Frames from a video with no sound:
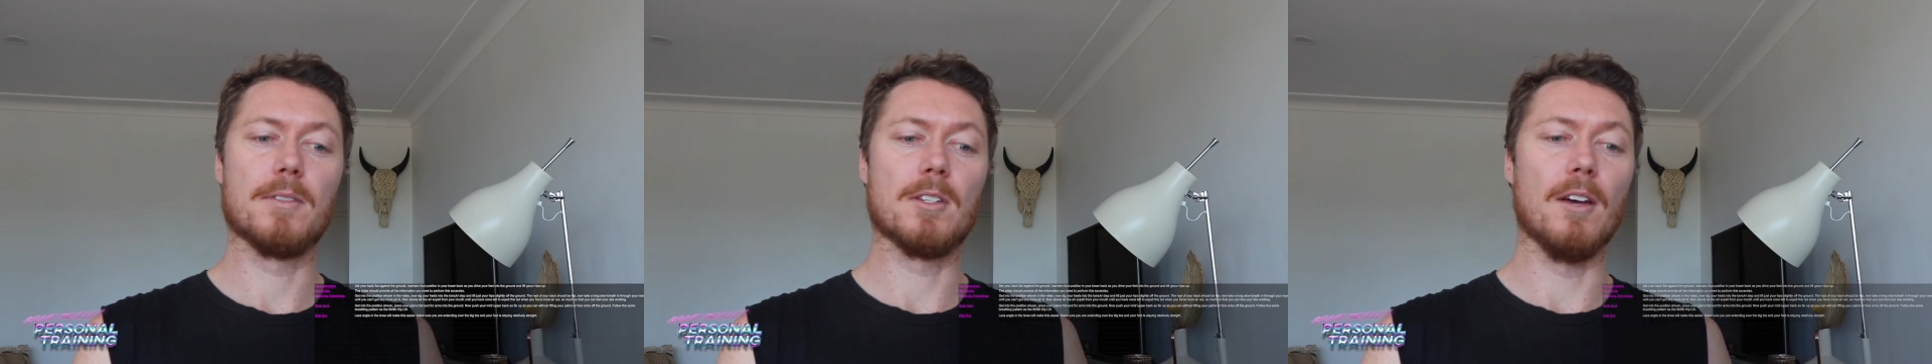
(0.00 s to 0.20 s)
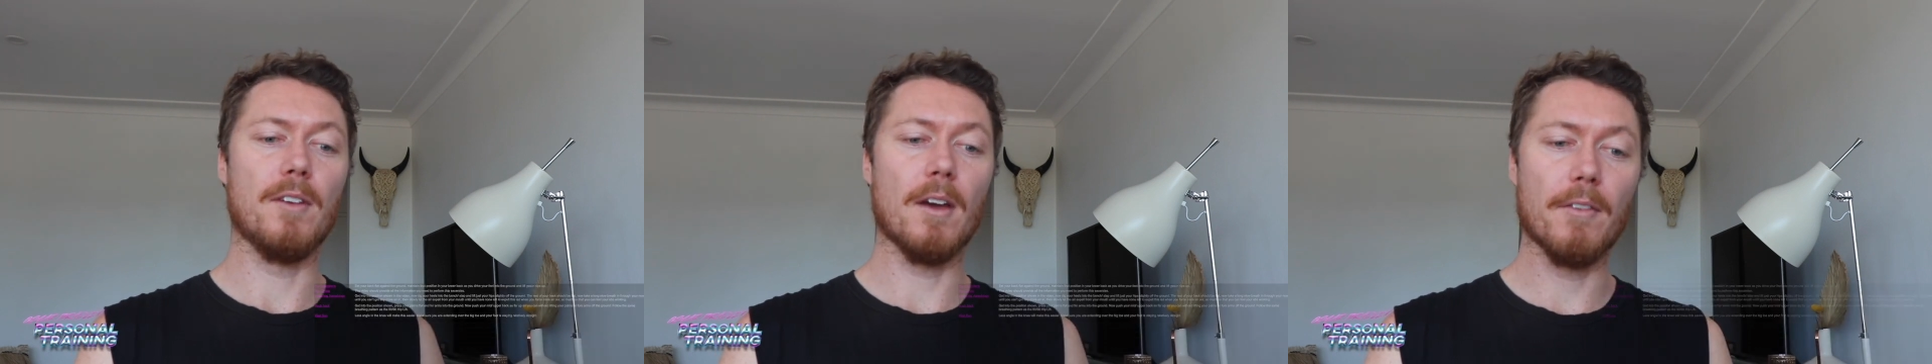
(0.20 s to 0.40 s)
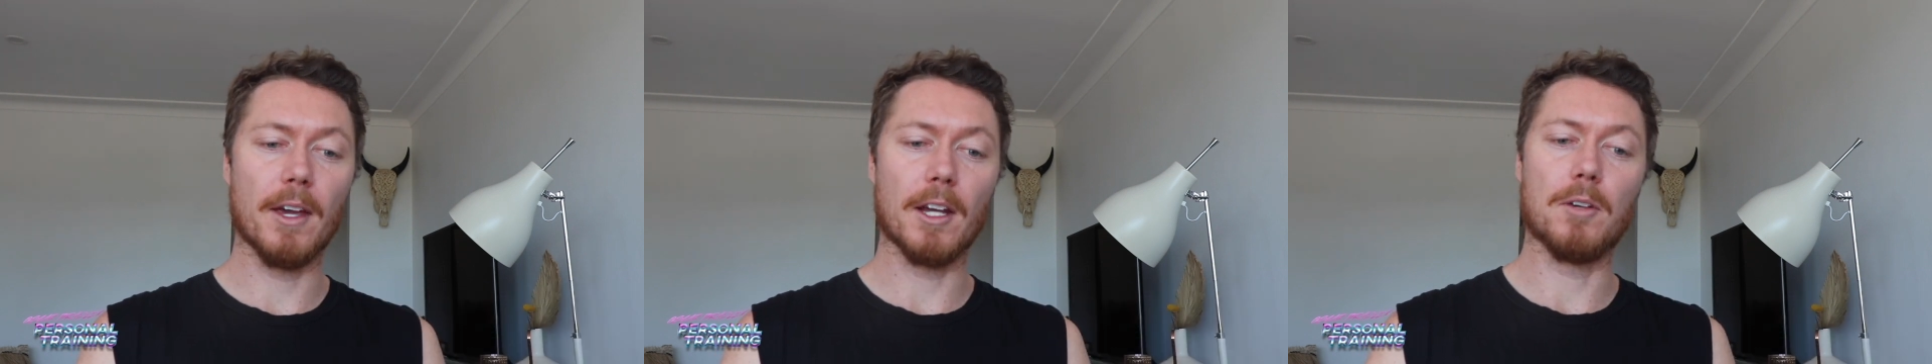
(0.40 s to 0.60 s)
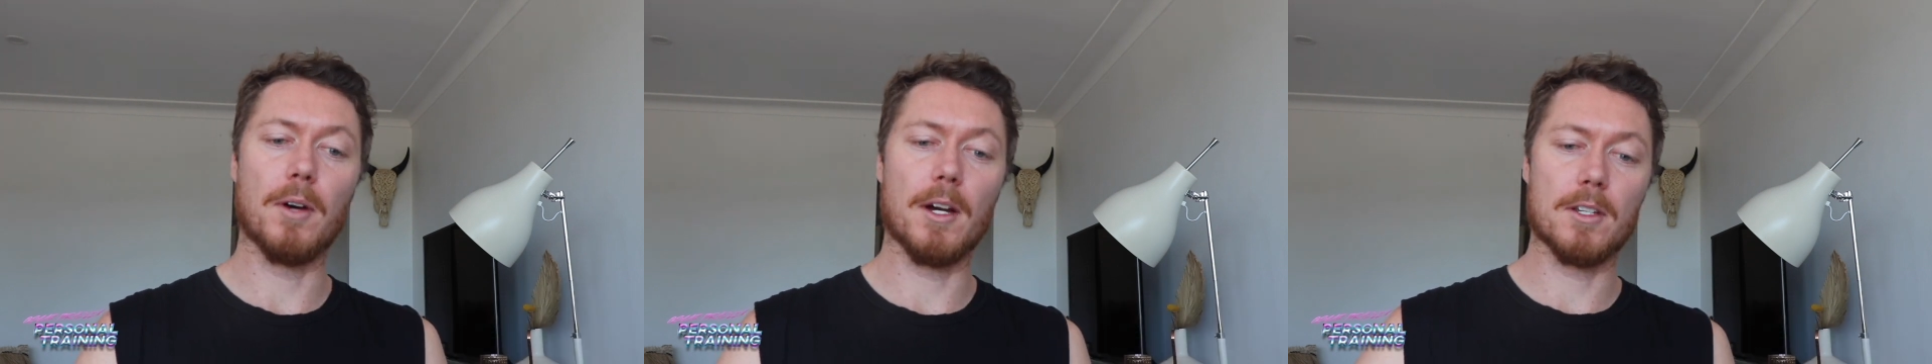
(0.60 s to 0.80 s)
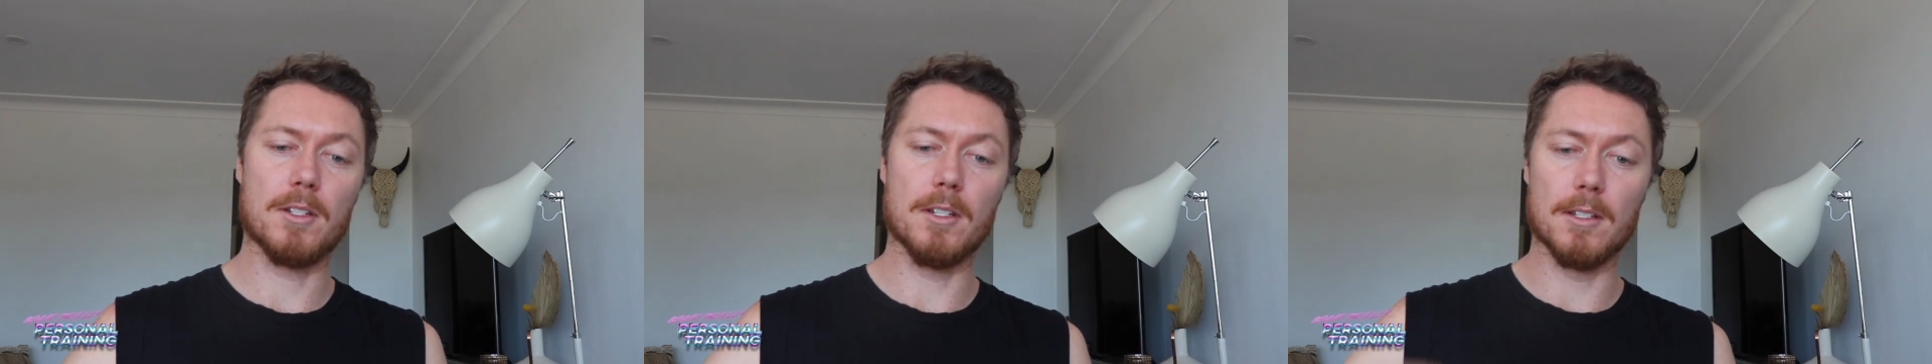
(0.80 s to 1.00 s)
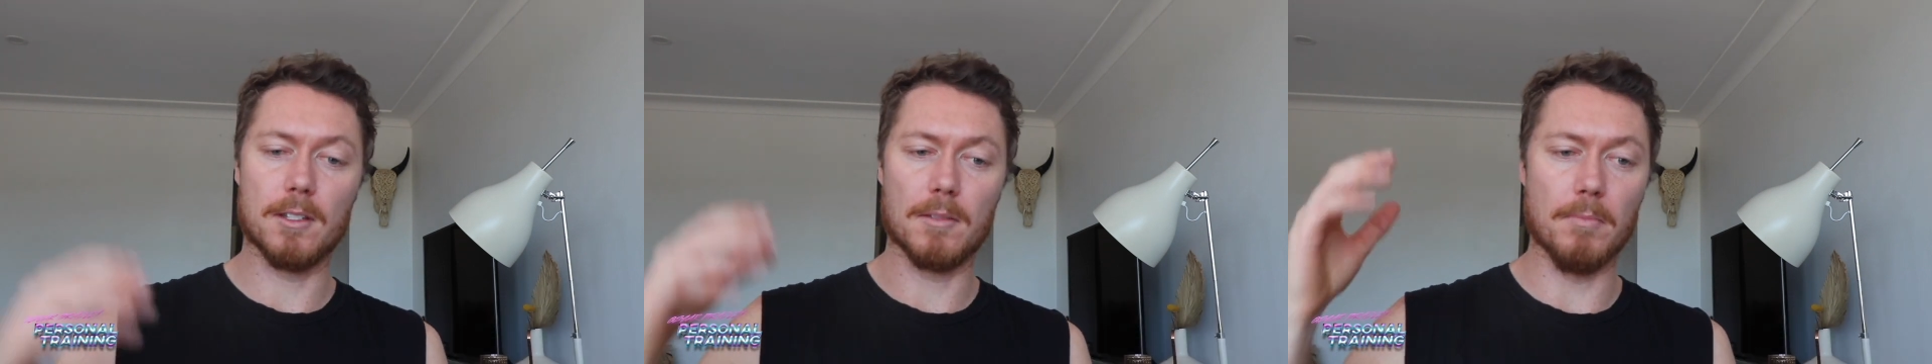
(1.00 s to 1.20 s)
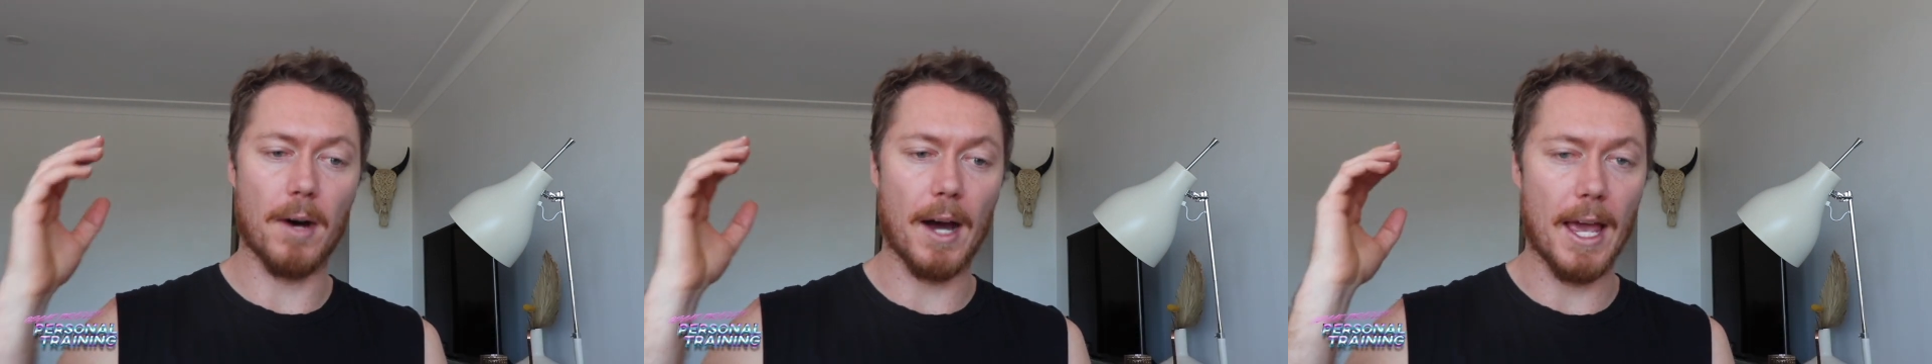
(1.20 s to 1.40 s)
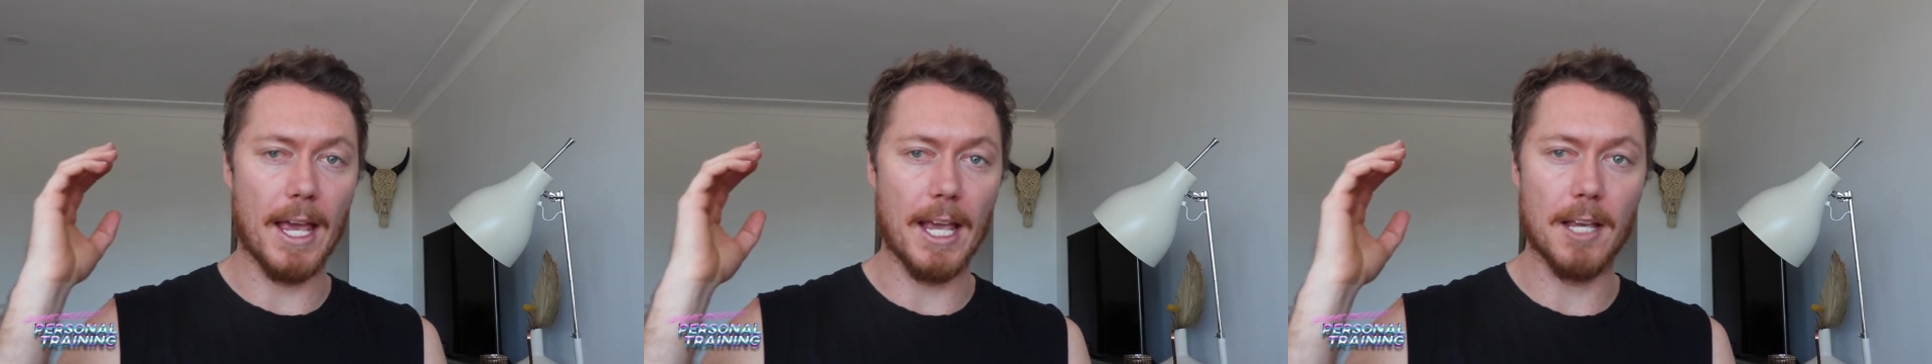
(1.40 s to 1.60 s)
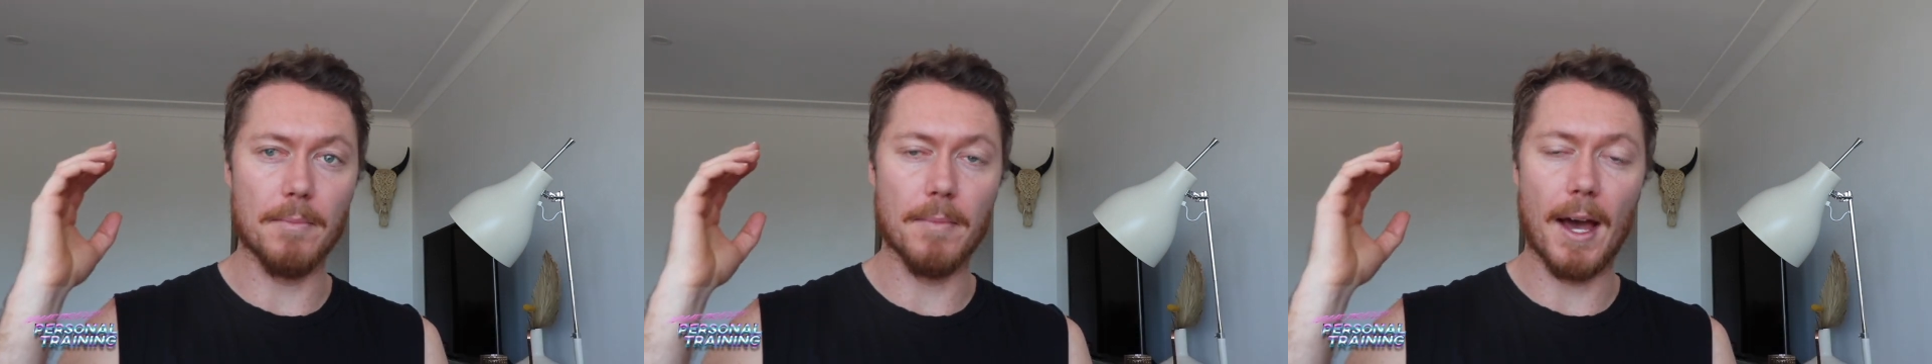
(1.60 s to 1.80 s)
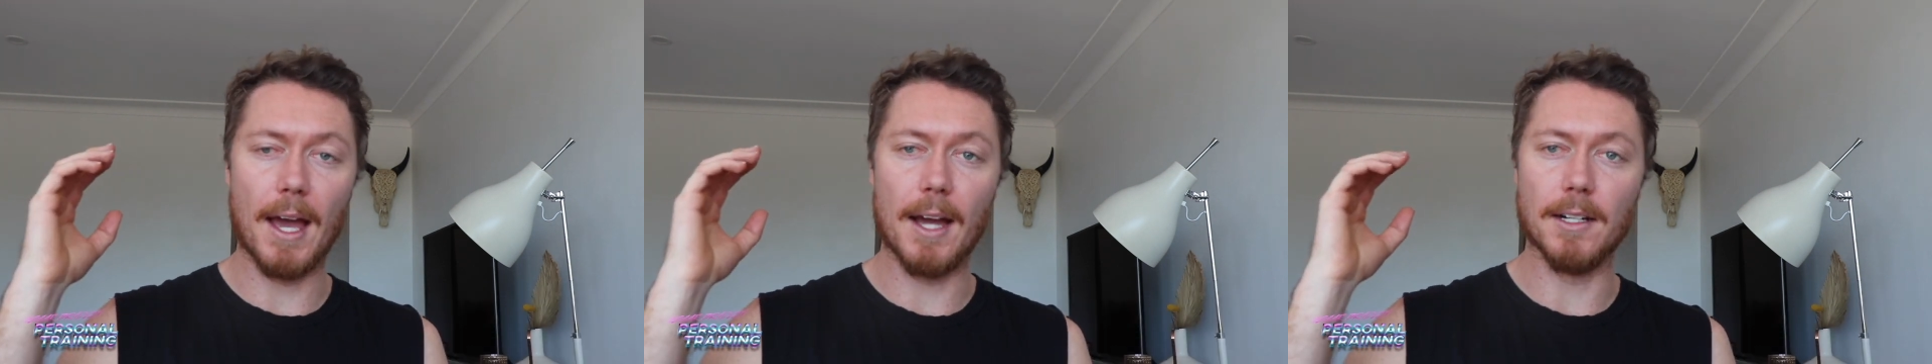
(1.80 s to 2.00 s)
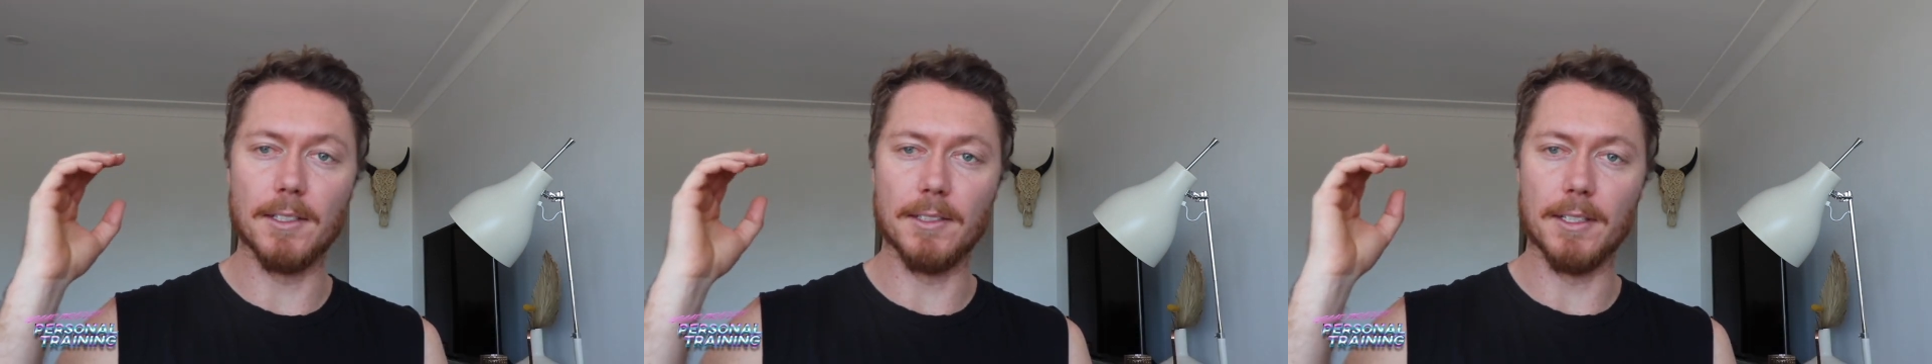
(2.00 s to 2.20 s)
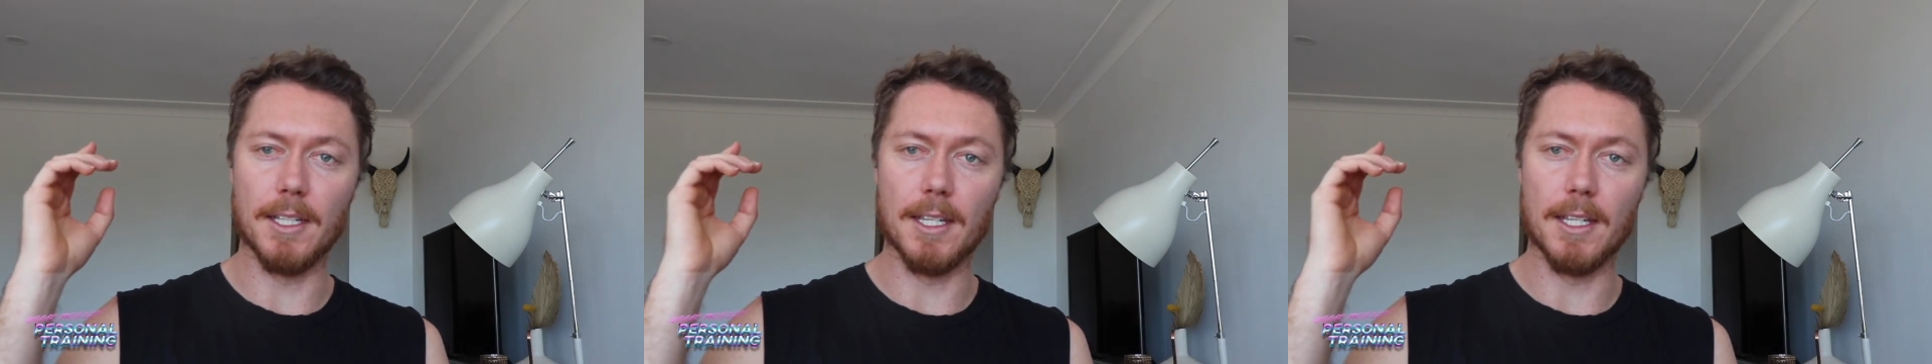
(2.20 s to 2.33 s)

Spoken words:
So if you have any questions, my email